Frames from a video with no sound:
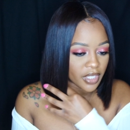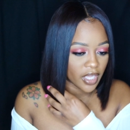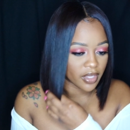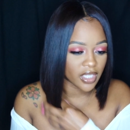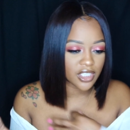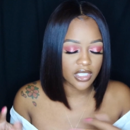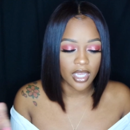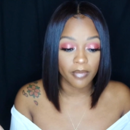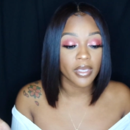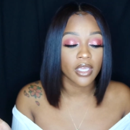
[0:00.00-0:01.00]
but yeah, it's just
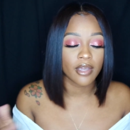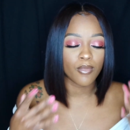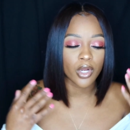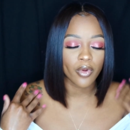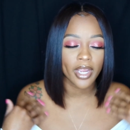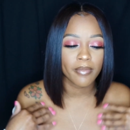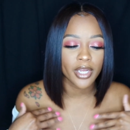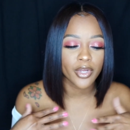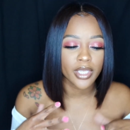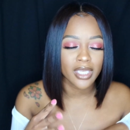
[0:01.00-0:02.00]
kind of picking up more
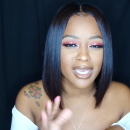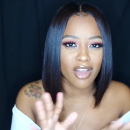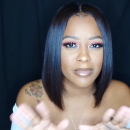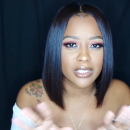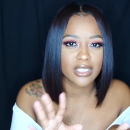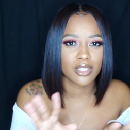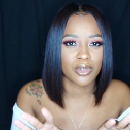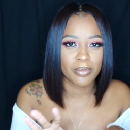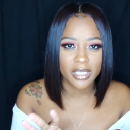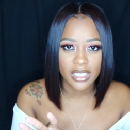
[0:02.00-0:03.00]
cranberry, almost a
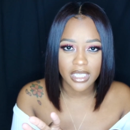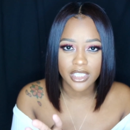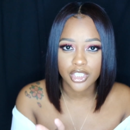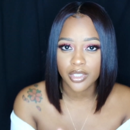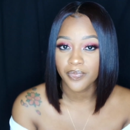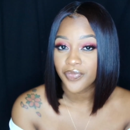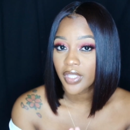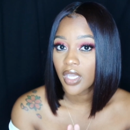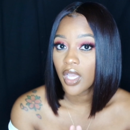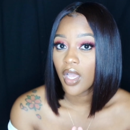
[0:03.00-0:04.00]
little pinkish.
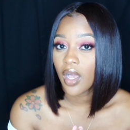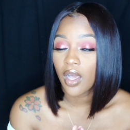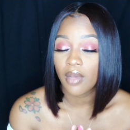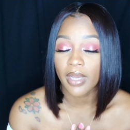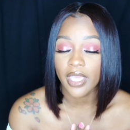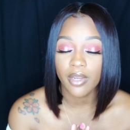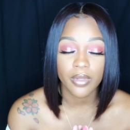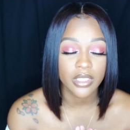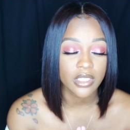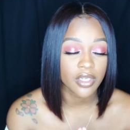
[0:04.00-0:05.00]
I can't
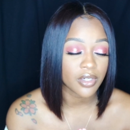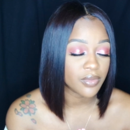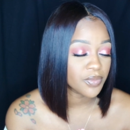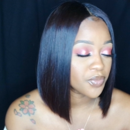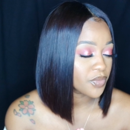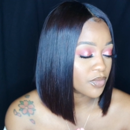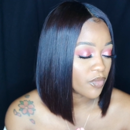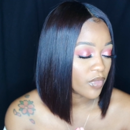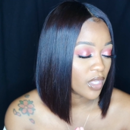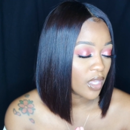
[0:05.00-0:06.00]
really tell
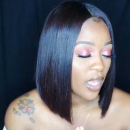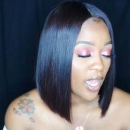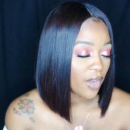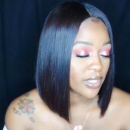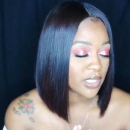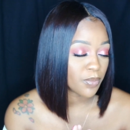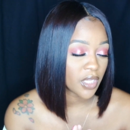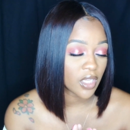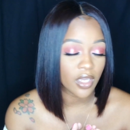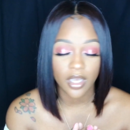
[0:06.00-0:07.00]
how it's
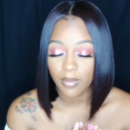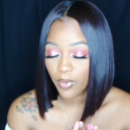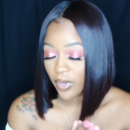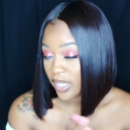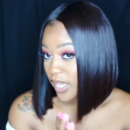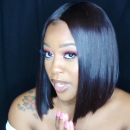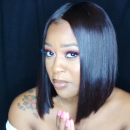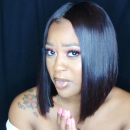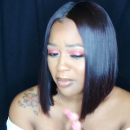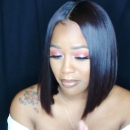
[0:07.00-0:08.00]
picking up on
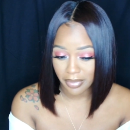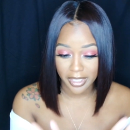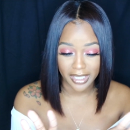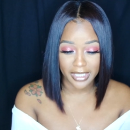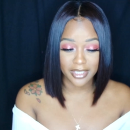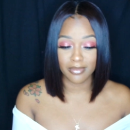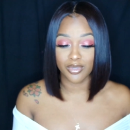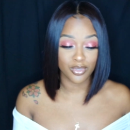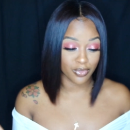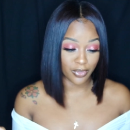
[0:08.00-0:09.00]
camera, but it's a
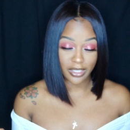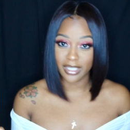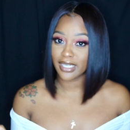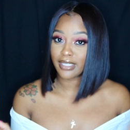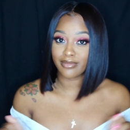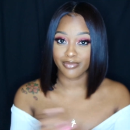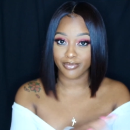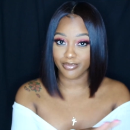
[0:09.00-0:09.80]
beautiful look.